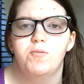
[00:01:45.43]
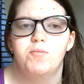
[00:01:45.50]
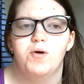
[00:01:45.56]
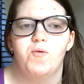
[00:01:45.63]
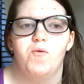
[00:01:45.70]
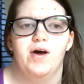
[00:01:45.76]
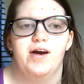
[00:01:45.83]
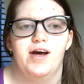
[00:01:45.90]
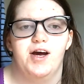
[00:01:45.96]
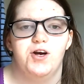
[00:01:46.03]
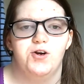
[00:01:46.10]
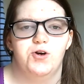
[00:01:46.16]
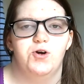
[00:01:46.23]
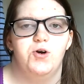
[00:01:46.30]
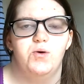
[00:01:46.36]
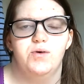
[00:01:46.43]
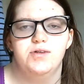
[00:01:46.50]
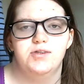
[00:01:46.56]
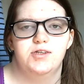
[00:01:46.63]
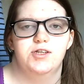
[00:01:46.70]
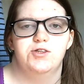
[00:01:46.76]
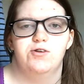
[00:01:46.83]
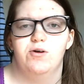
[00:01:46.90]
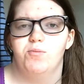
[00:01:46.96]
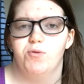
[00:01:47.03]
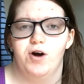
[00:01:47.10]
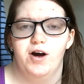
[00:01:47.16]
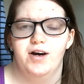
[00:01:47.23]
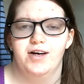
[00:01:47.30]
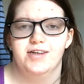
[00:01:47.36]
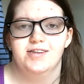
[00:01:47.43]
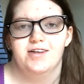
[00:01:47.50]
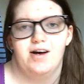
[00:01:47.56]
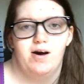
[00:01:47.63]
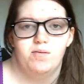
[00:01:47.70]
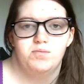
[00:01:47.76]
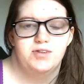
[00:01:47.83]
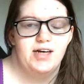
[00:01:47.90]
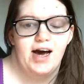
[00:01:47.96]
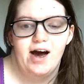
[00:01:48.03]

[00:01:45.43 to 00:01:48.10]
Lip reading: but when a new digital product comes